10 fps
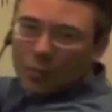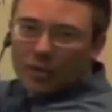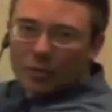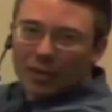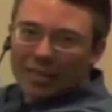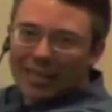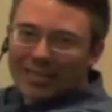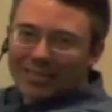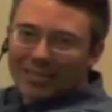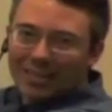when it's
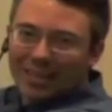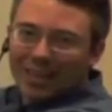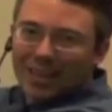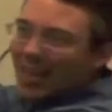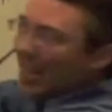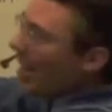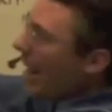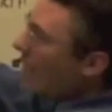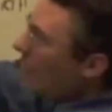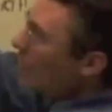released, and
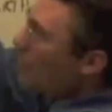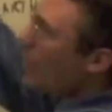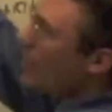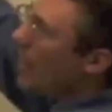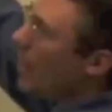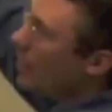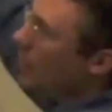as it spreads out at the